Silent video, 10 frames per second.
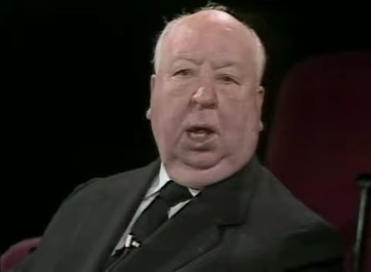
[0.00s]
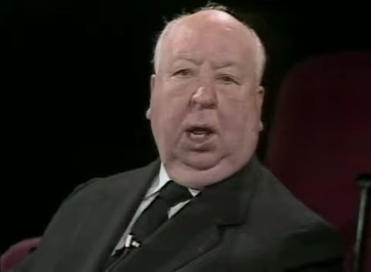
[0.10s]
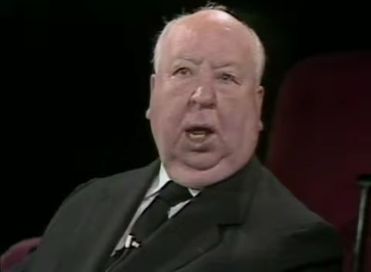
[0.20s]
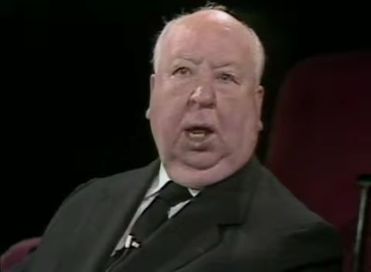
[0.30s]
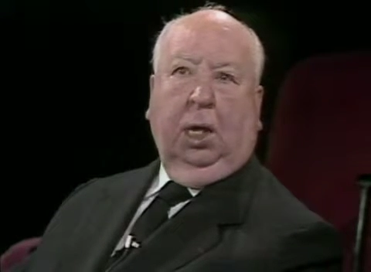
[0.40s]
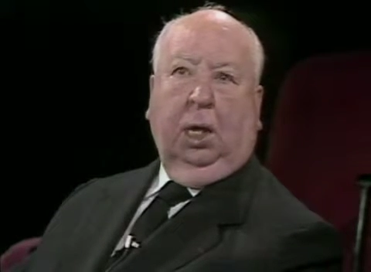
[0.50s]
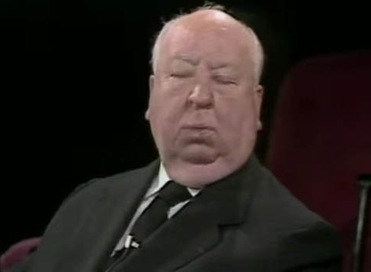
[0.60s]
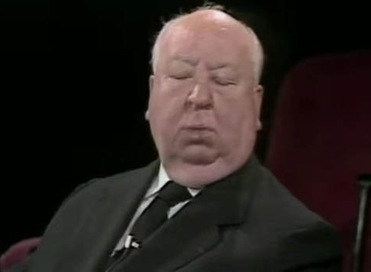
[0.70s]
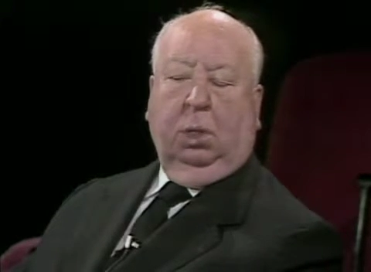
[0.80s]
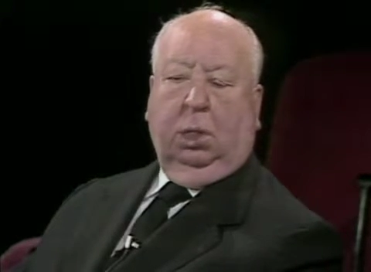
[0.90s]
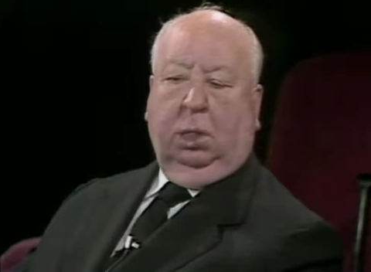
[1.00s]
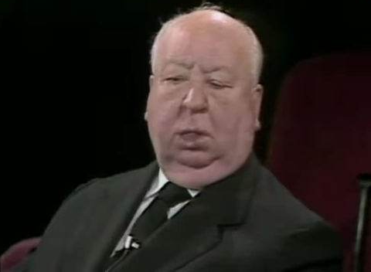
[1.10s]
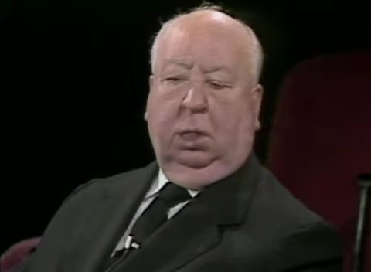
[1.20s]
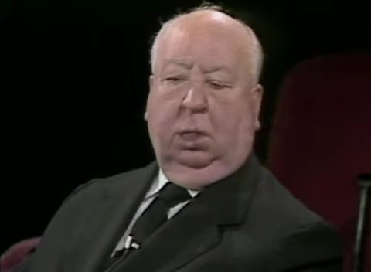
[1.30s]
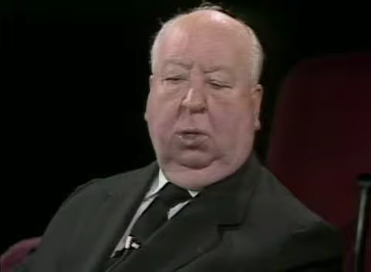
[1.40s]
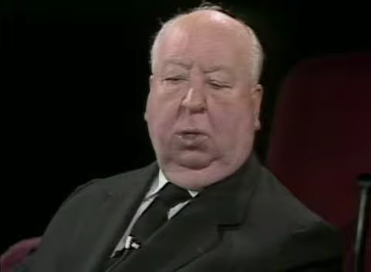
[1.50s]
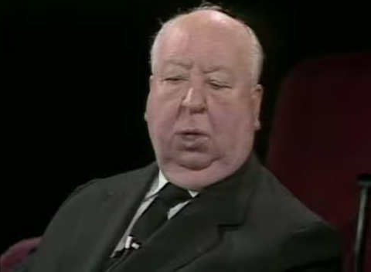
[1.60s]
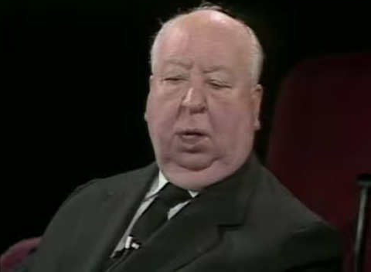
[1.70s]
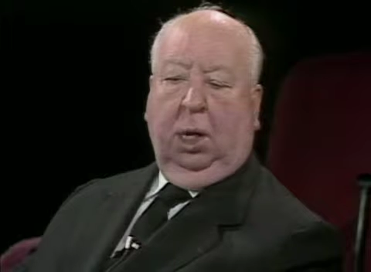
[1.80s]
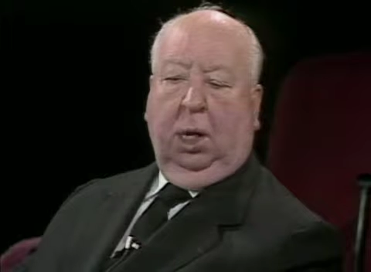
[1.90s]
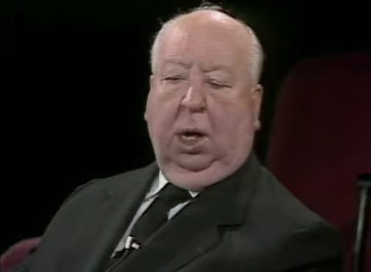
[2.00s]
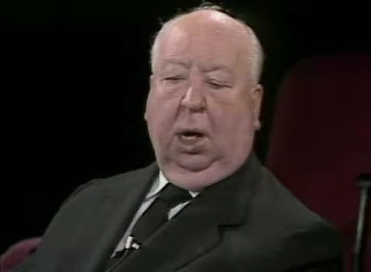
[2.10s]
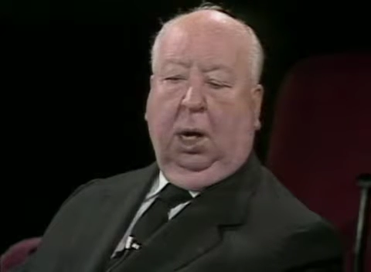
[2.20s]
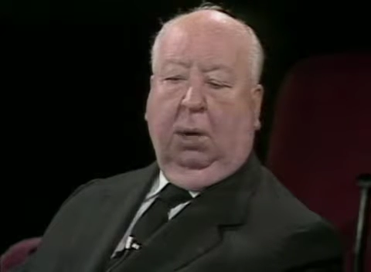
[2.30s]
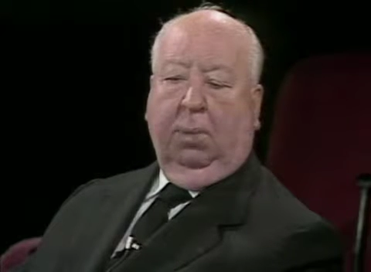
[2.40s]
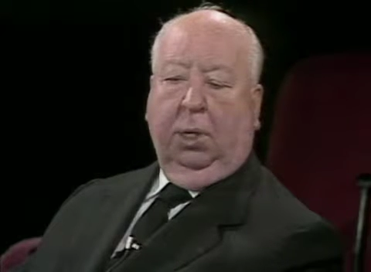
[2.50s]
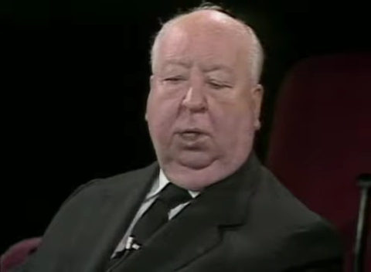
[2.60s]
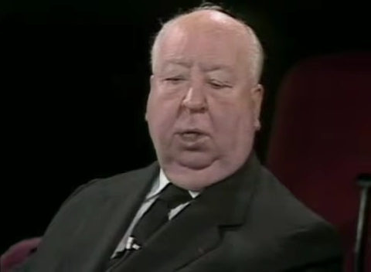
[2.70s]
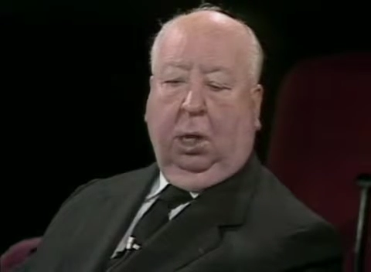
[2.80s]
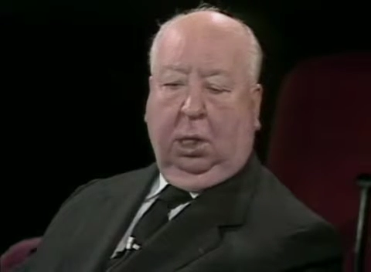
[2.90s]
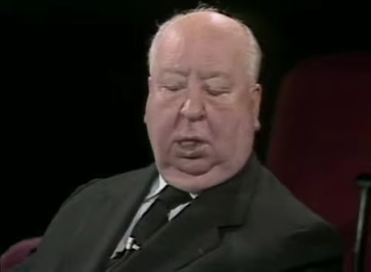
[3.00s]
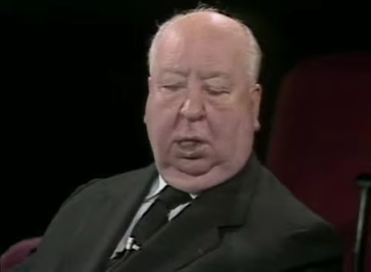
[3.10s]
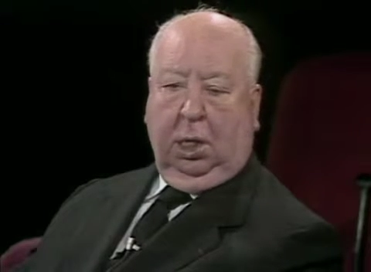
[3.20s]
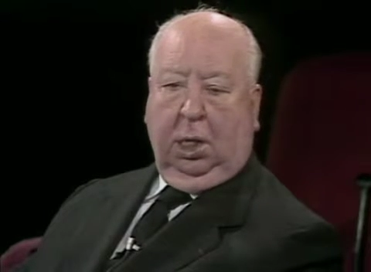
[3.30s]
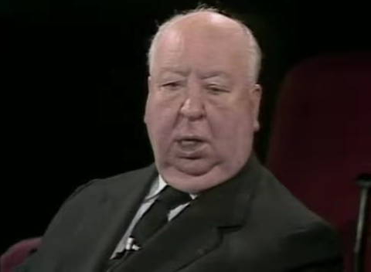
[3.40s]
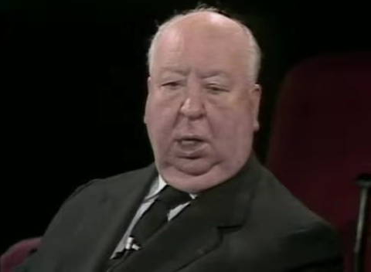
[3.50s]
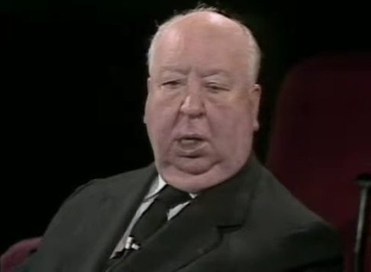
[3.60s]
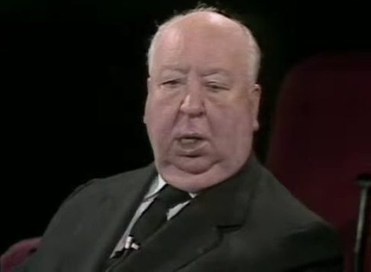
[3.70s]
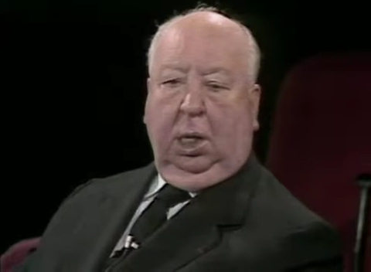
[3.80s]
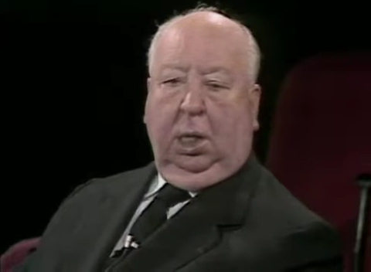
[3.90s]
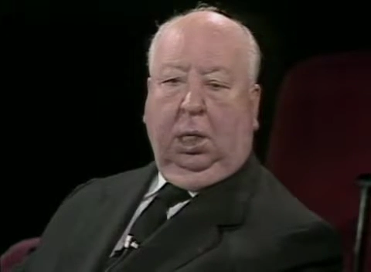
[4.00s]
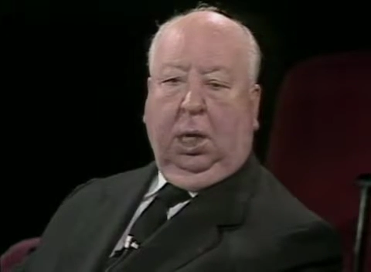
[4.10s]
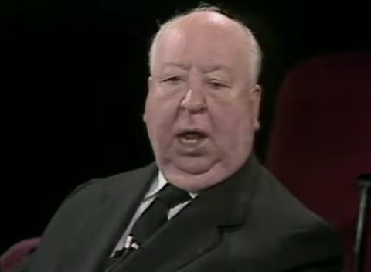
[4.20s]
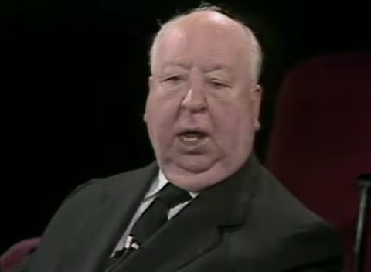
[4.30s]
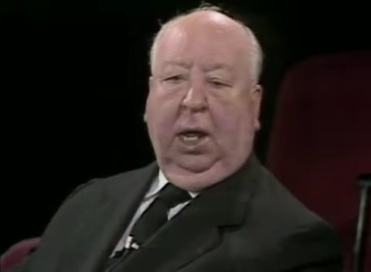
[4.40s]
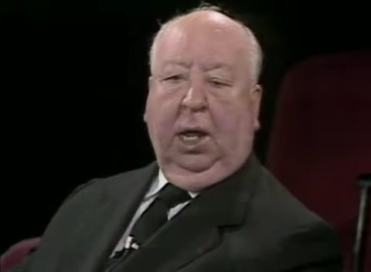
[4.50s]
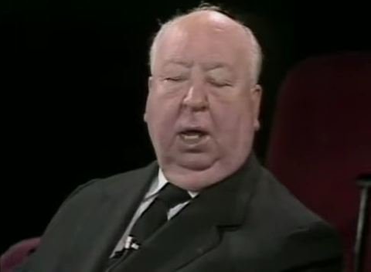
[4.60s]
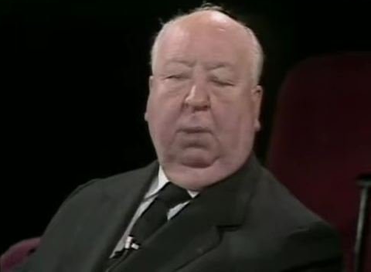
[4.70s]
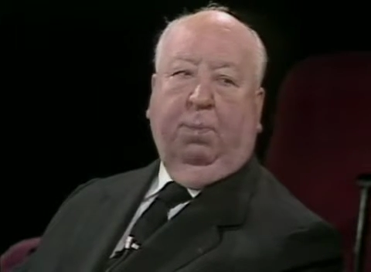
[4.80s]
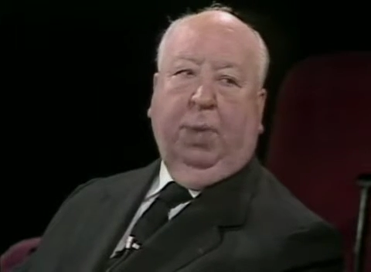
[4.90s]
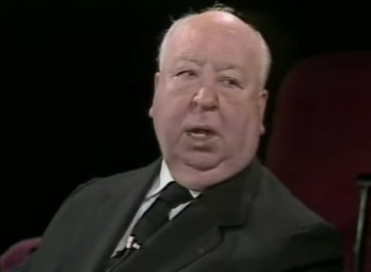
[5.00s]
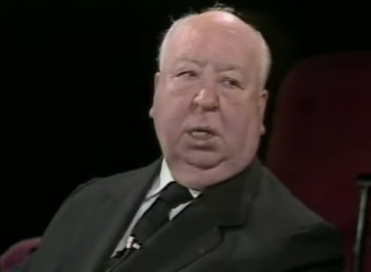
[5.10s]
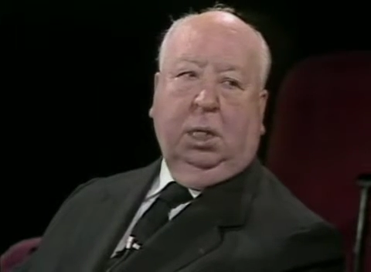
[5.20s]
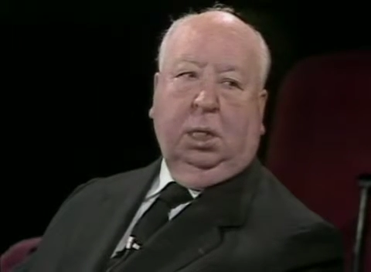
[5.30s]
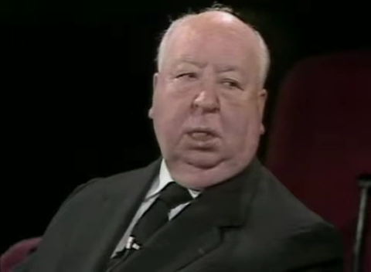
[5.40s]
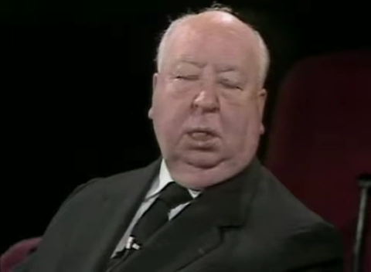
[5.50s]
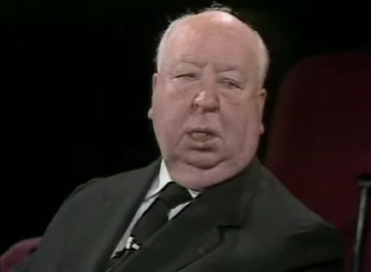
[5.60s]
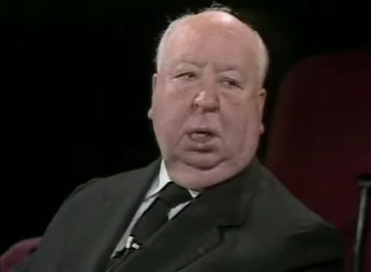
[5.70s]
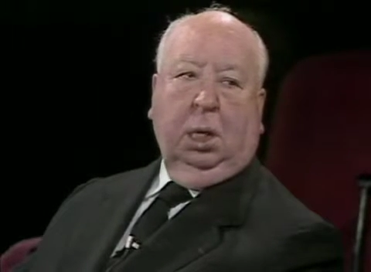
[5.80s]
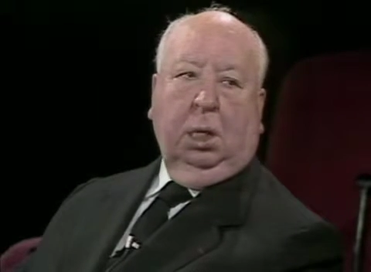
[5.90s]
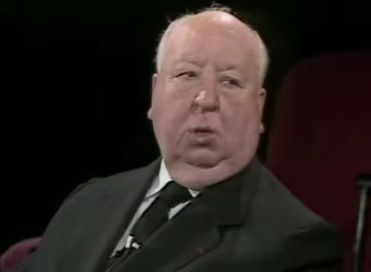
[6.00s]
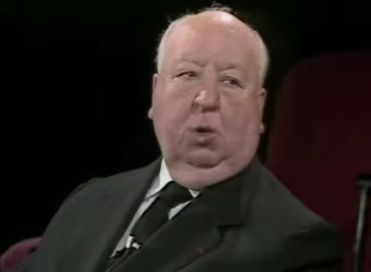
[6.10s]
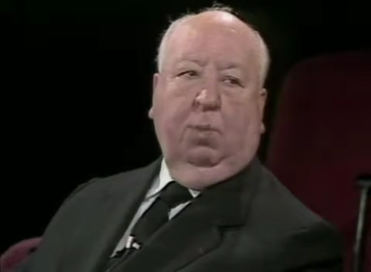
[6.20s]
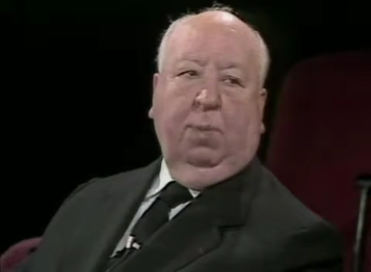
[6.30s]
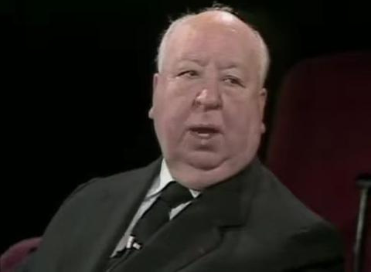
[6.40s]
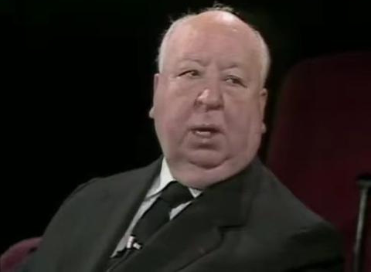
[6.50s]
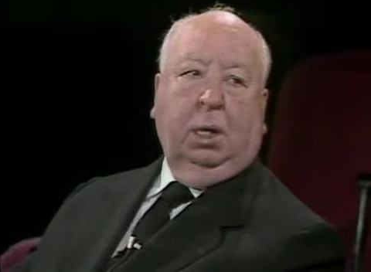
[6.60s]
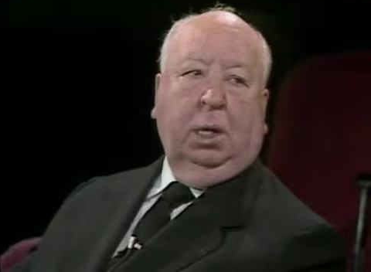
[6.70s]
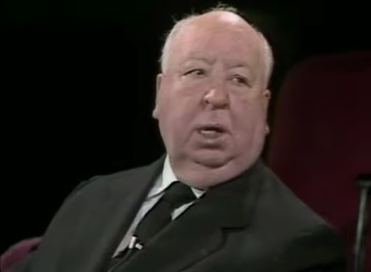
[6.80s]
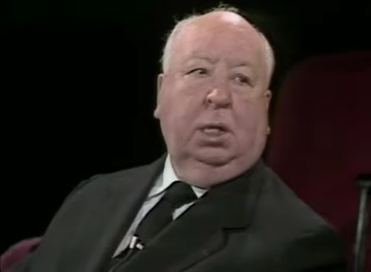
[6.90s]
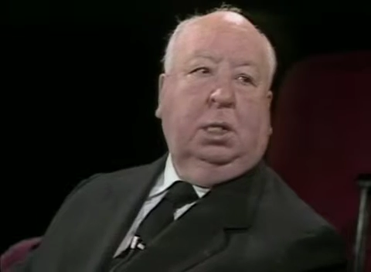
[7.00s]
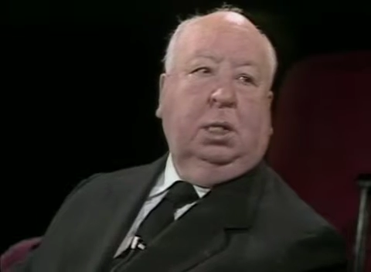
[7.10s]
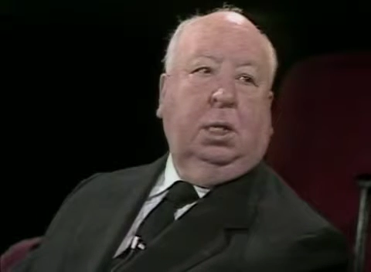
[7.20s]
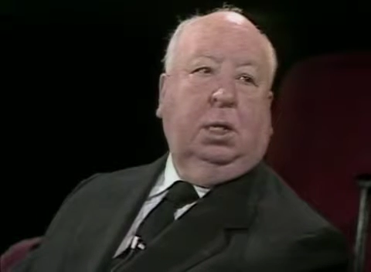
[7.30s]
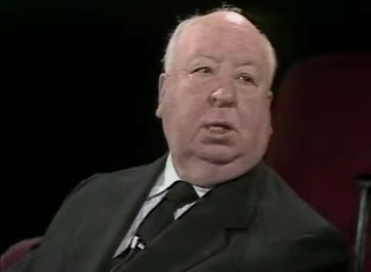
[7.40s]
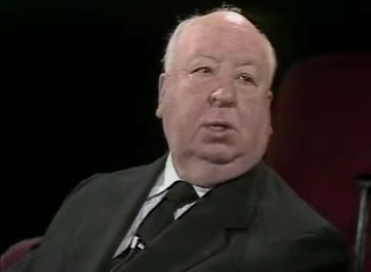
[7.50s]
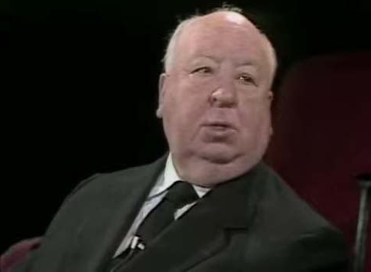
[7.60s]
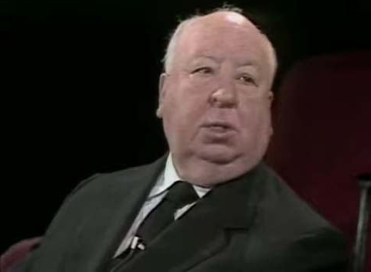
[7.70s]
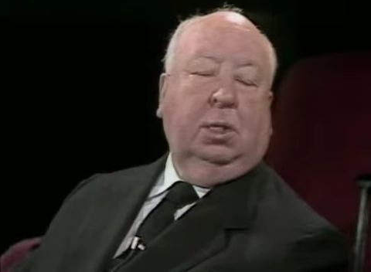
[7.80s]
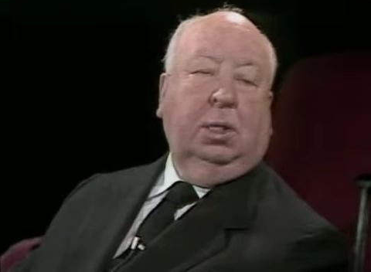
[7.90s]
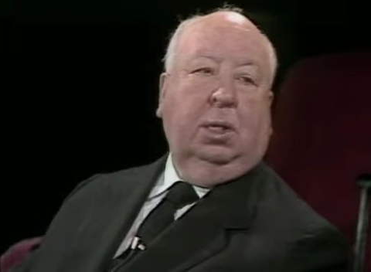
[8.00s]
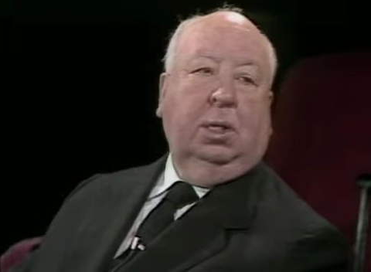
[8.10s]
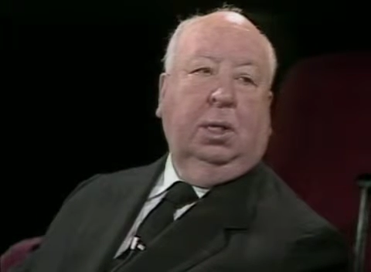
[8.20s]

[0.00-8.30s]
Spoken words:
And it was the story of a doctor taking a patient to a mental institution.